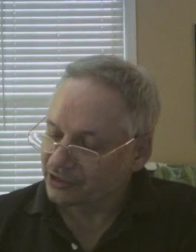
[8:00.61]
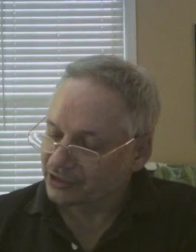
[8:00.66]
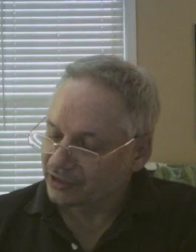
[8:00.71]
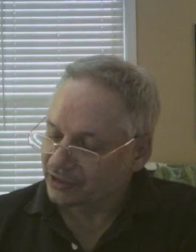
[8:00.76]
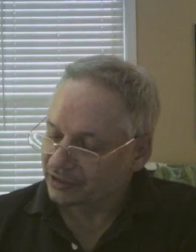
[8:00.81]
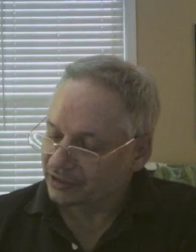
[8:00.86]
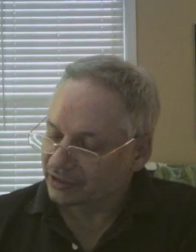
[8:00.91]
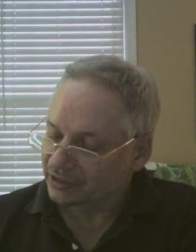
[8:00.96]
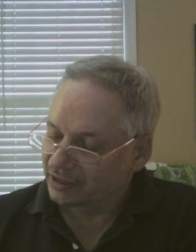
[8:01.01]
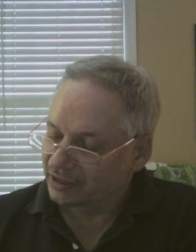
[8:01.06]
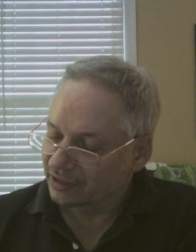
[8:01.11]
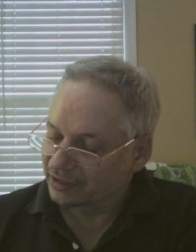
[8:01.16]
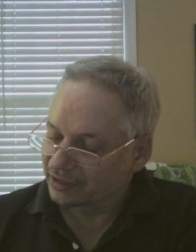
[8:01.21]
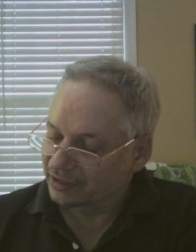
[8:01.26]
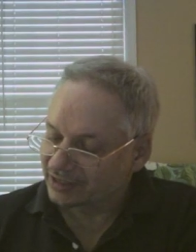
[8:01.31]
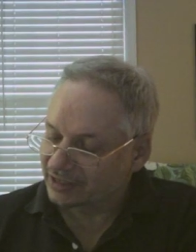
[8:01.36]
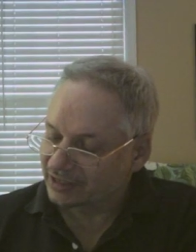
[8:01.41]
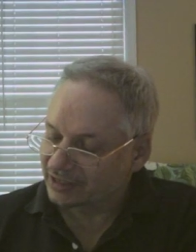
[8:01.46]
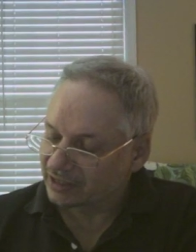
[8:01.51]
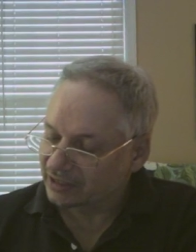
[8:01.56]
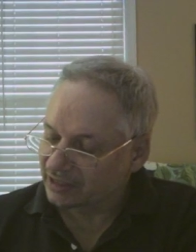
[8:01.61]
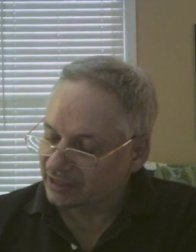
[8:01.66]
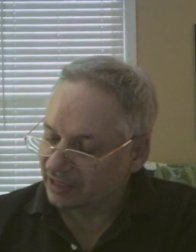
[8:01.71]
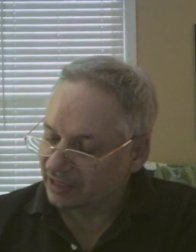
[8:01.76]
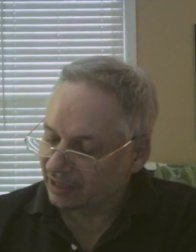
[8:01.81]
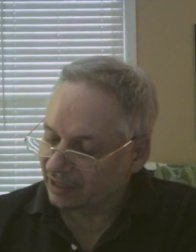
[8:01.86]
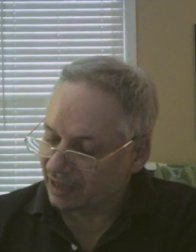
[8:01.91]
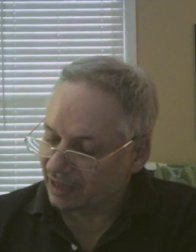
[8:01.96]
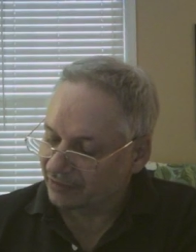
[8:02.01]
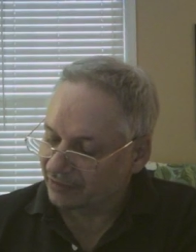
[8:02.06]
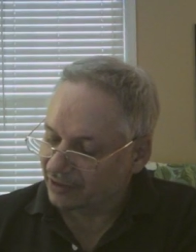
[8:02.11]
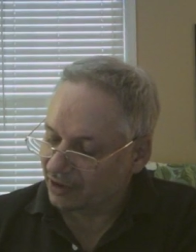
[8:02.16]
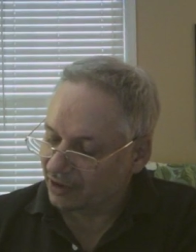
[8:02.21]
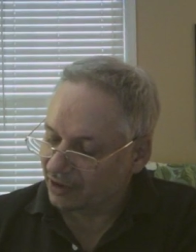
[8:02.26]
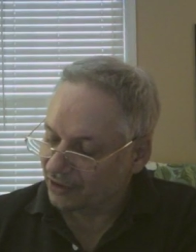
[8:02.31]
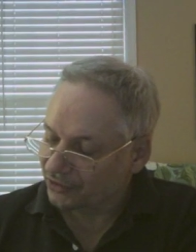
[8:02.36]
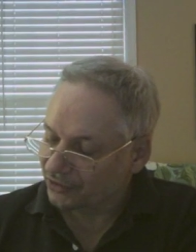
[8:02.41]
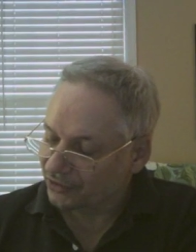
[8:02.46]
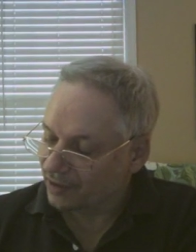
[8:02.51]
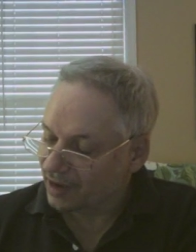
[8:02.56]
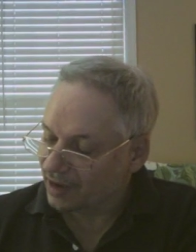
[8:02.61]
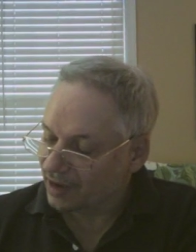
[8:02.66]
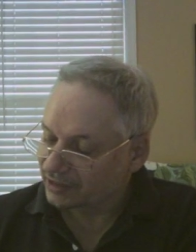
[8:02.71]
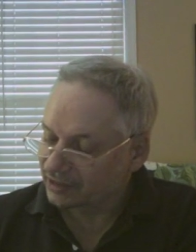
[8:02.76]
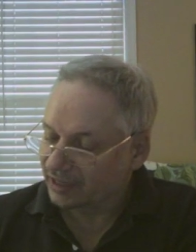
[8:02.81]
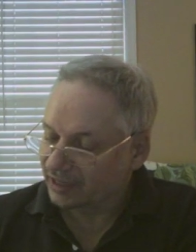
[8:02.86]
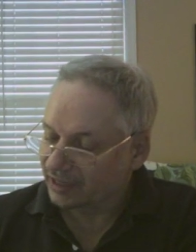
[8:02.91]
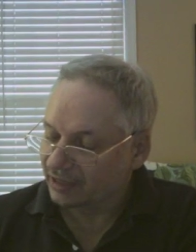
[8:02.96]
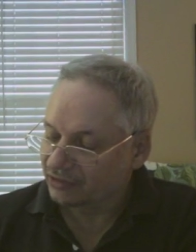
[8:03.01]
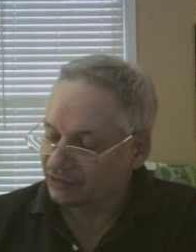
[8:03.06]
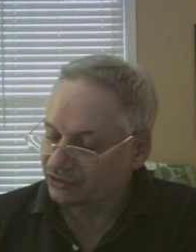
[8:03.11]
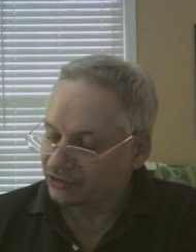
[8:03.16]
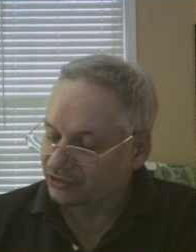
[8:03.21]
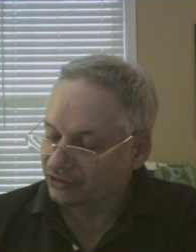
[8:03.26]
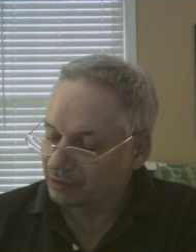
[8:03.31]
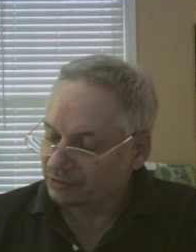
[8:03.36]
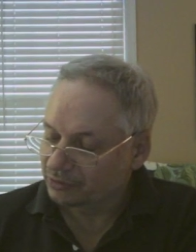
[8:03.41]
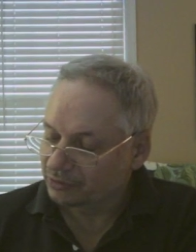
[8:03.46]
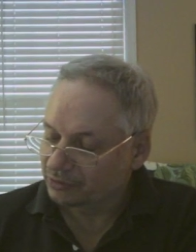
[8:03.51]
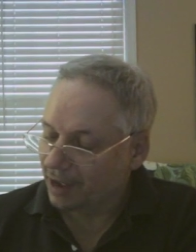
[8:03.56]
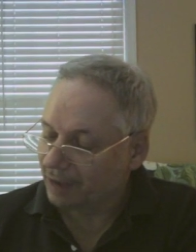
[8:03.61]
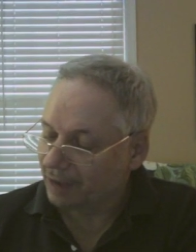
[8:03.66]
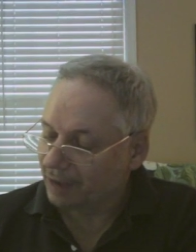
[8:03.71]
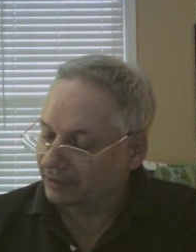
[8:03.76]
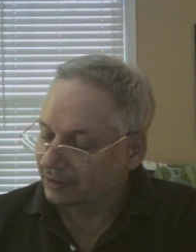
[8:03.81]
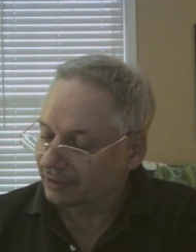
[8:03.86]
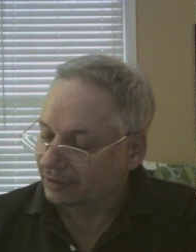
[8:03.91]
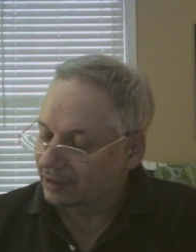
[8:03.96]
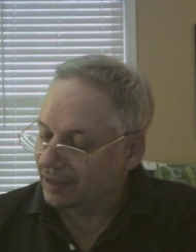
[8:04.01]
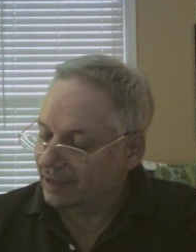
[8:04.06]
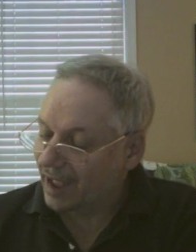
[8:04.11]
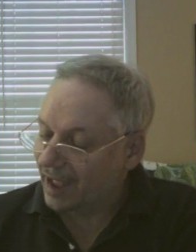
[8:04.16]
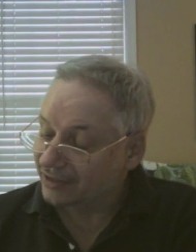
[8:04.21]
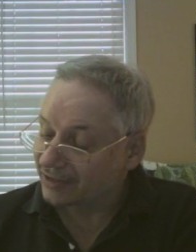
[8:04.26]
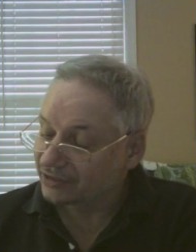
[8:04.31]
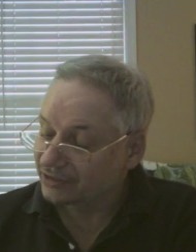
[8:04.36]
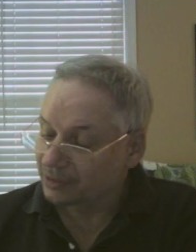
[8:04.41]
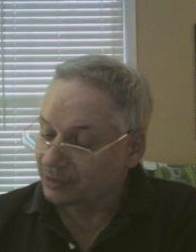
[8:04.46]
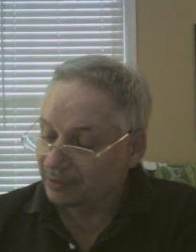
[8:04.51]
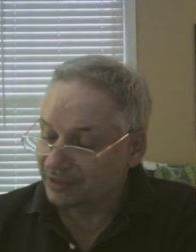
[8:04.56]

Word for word: this, the 1611 authorized King James Bible had to be